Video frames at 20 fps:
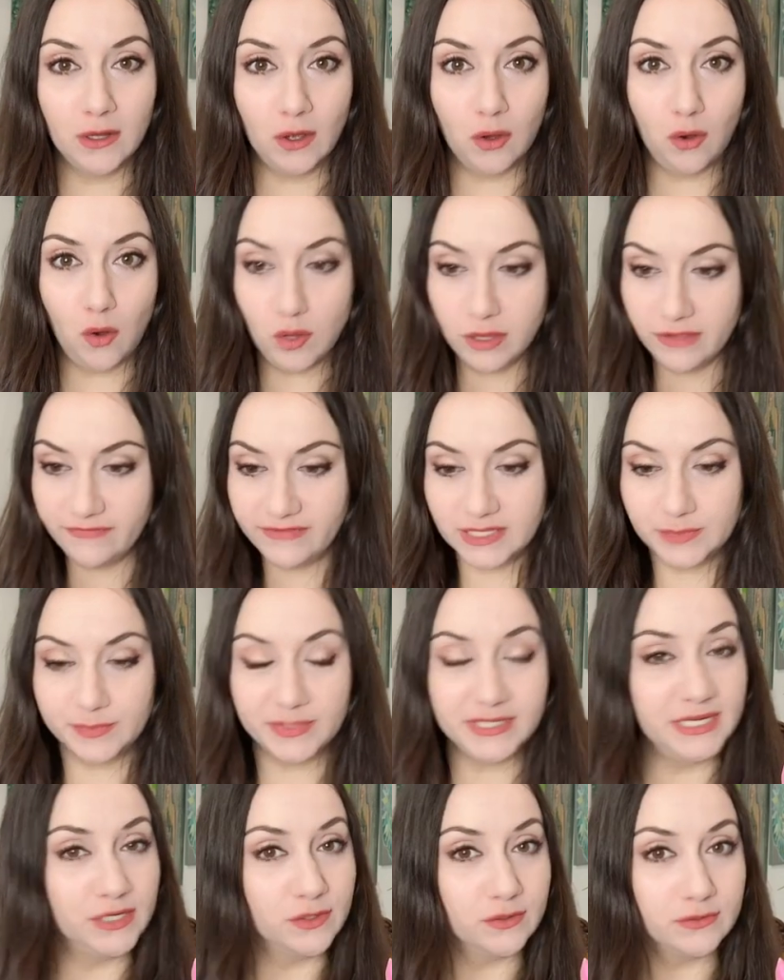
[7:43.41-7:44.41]
All of these
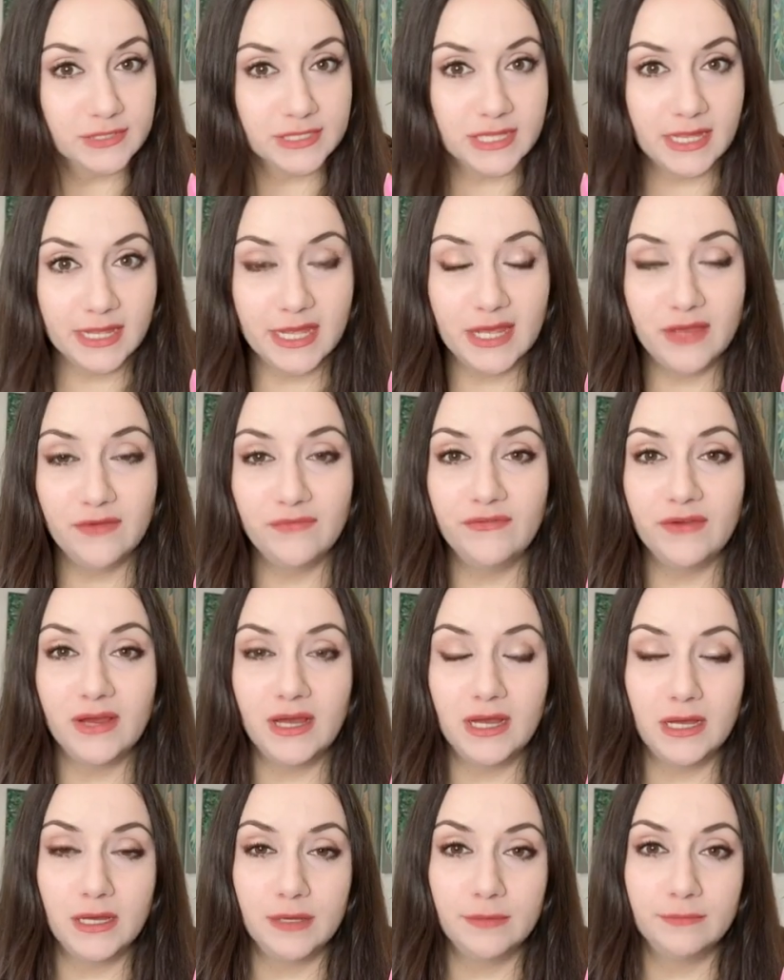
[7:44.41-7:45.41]
materials can give
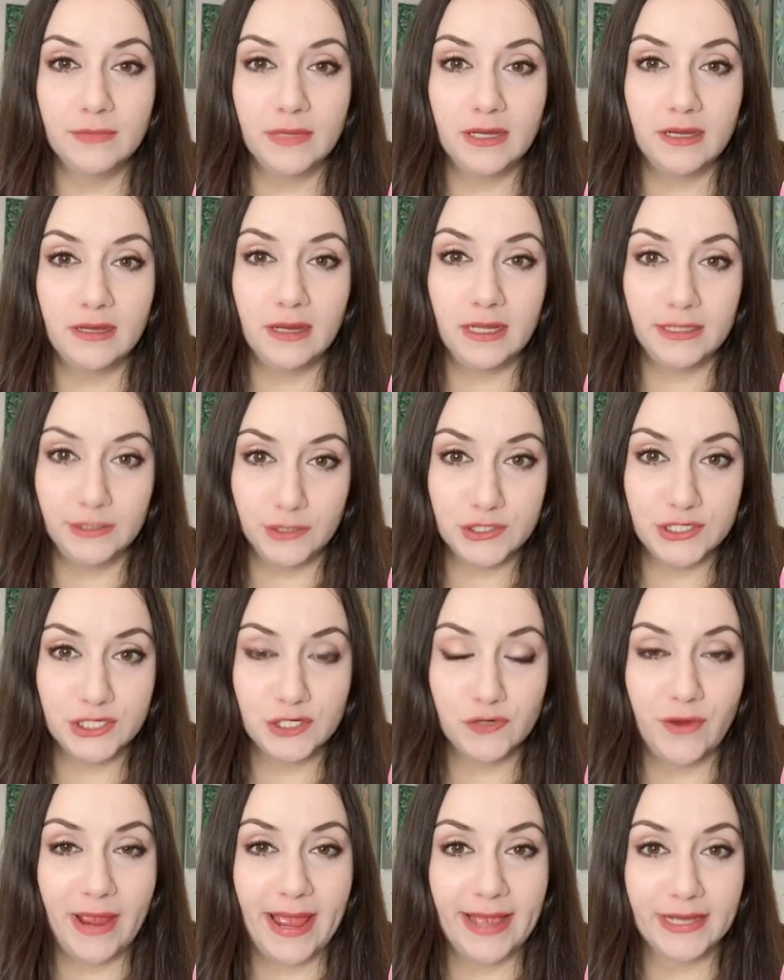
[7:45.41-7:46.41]
allergic
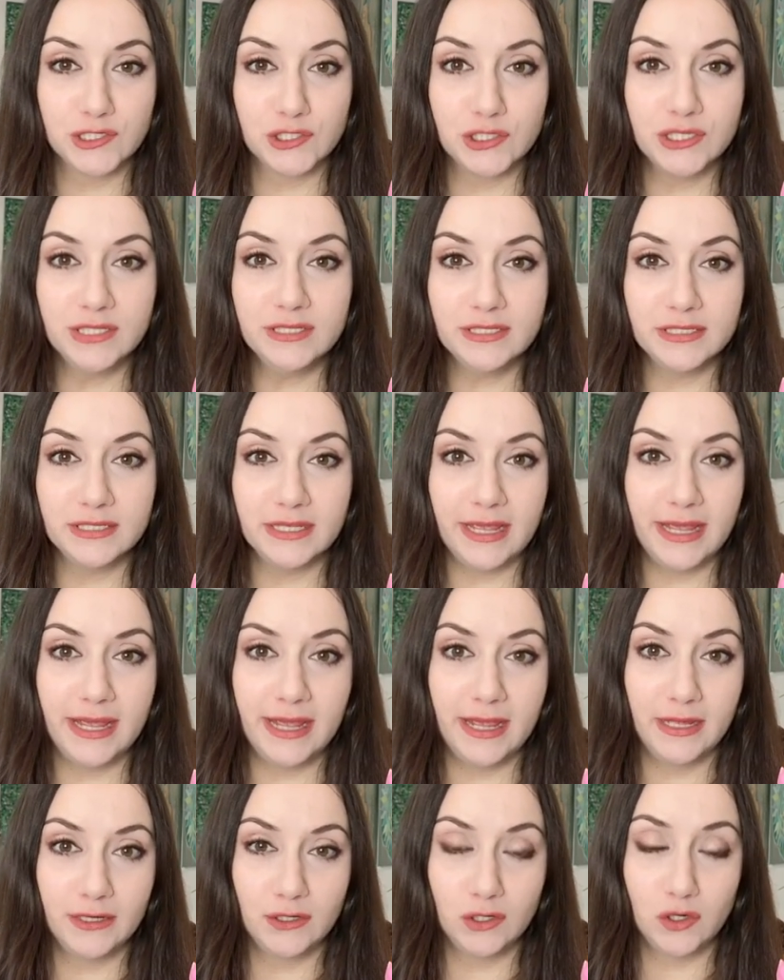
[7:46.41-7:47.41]
reactions
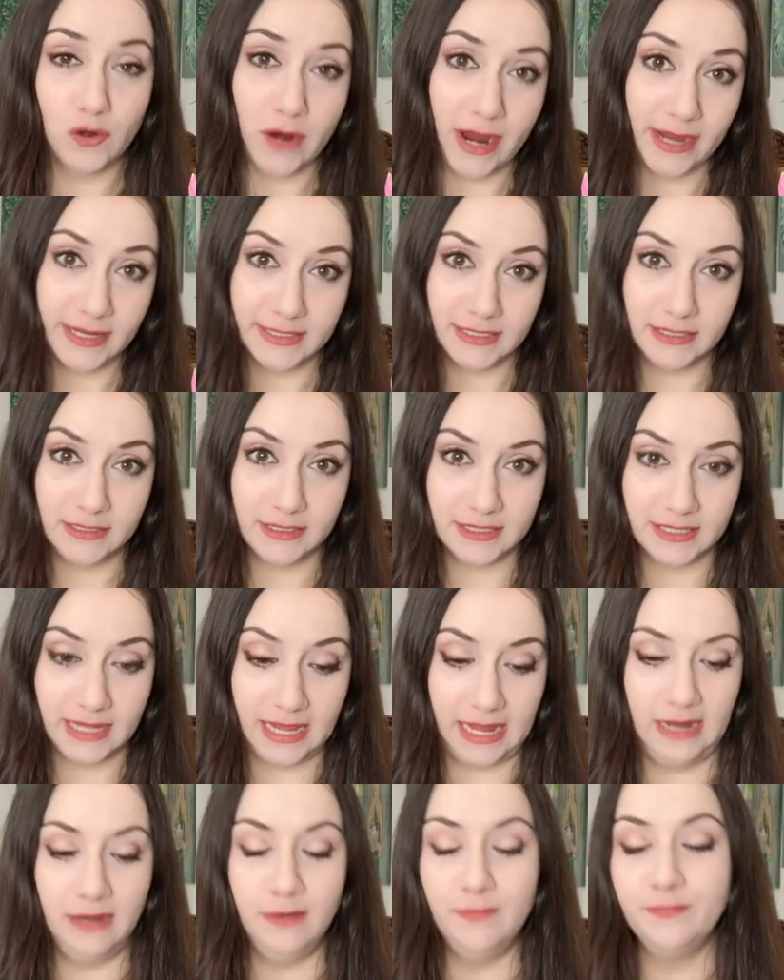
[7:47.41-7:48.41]
and cracks in the
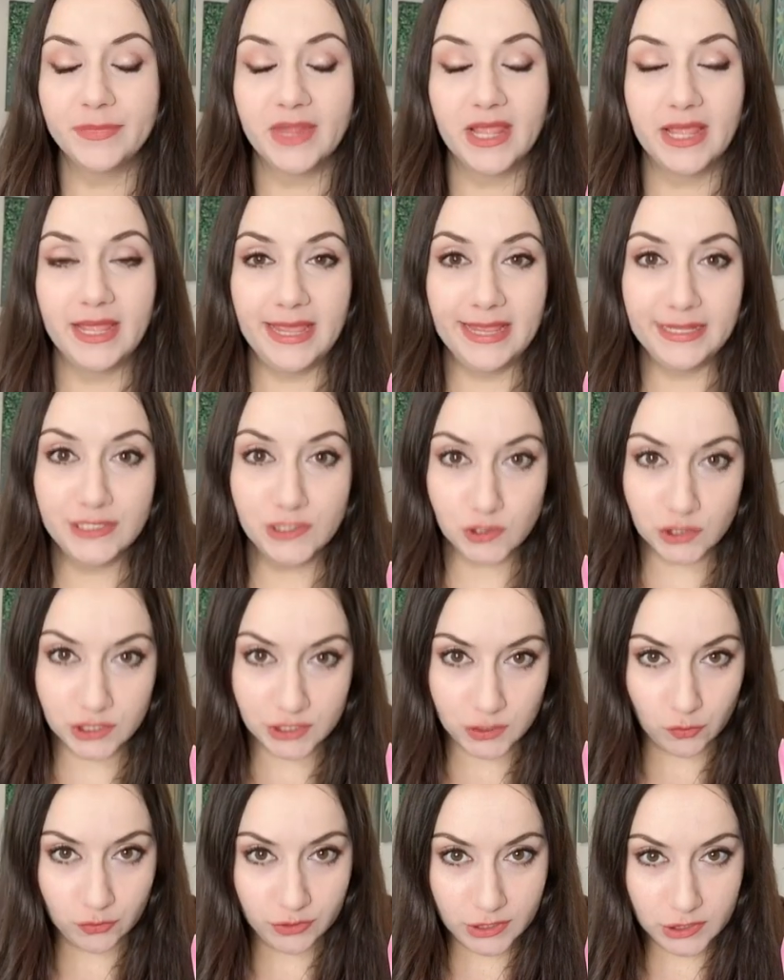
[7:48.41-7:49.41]
skin.
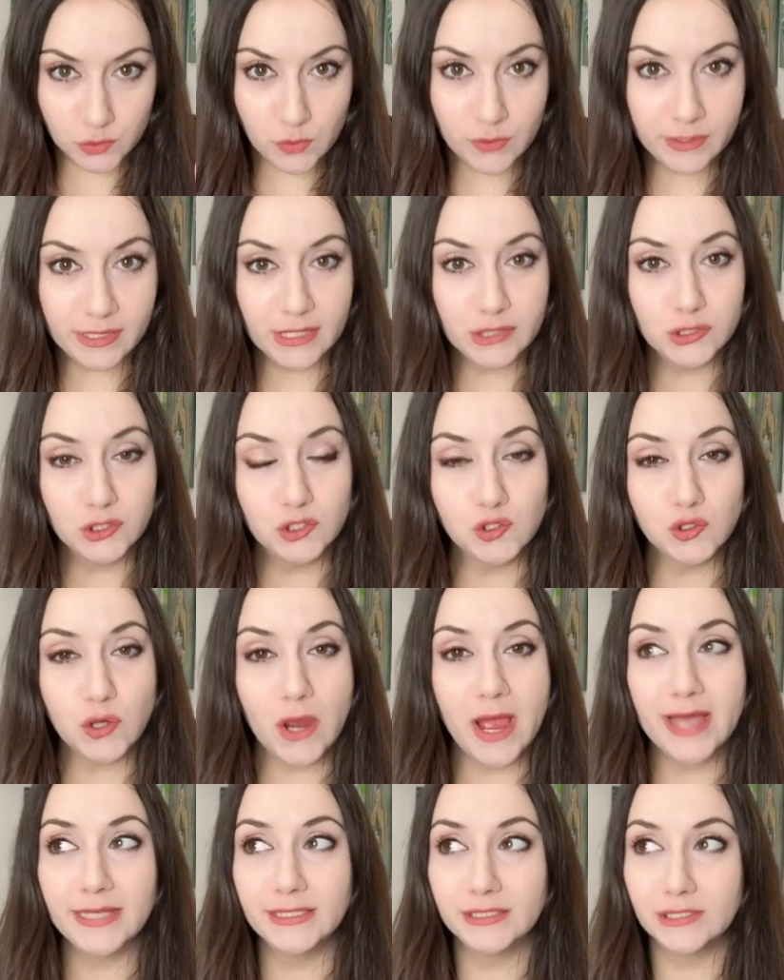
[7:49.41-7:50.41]
So this one
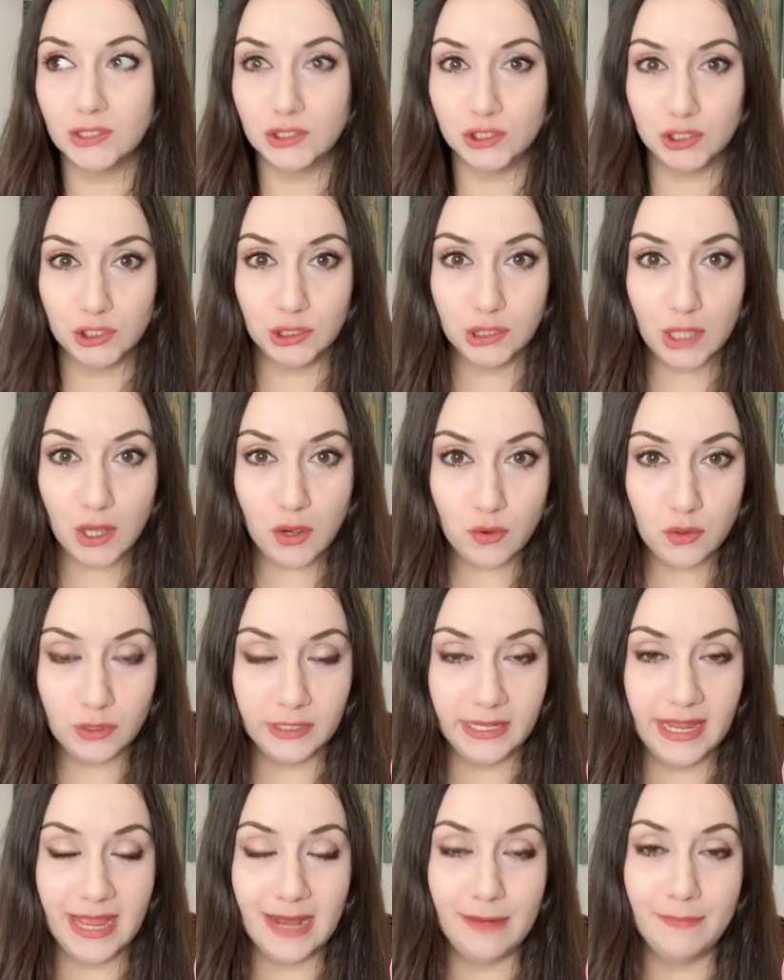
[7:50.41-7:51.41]
dries
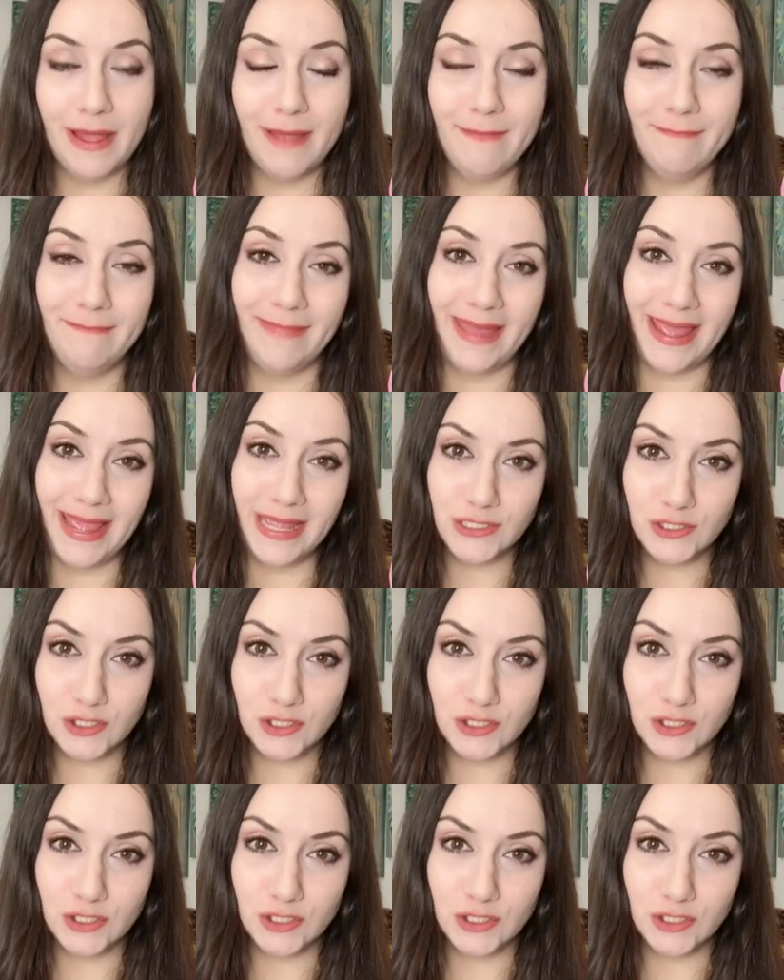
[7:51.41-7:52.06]
slowly, and my main